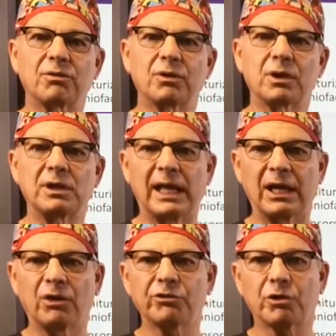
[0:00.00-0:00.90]
it's been
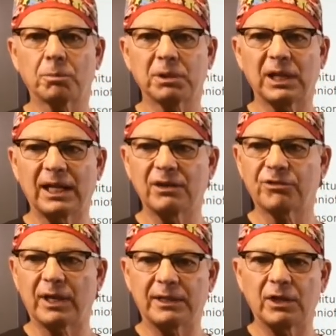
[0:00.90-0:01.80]
fun. It's
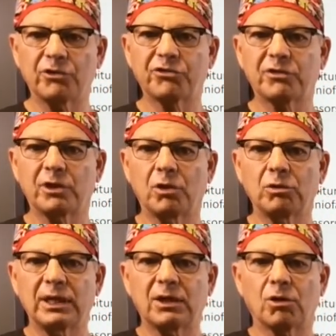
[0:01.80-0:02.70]
been interesting.
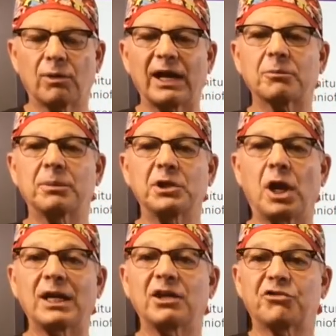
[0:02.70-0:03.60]

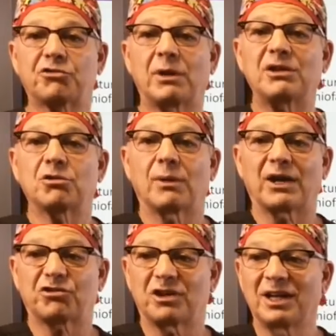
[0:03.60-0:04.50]
Past, the present, the
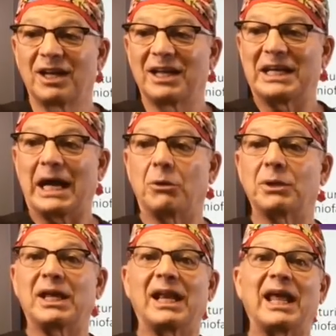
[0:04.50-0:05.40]
future.
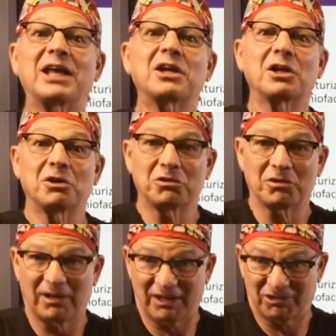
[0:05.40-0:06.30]
This is a
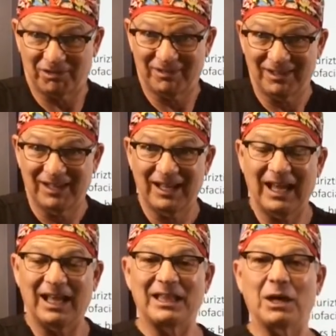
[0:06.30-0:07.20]
really exciting field.
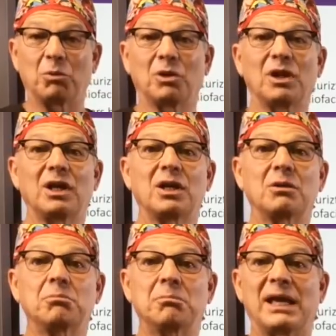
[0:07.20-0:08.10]
I
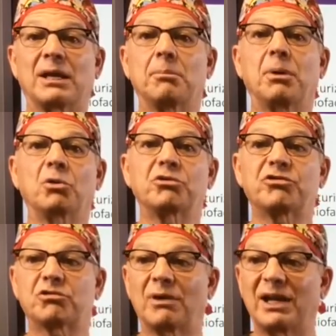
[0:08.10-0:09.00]
feel
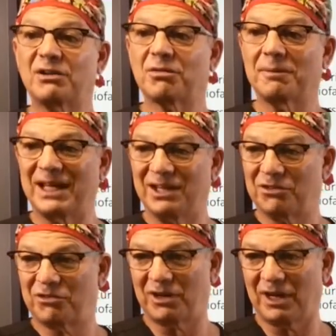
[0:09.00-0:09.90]
privileged to
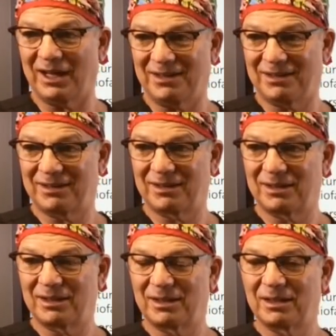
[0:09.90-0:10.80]
have been at the
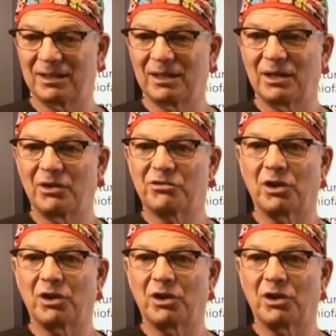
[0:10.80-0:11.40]
center of it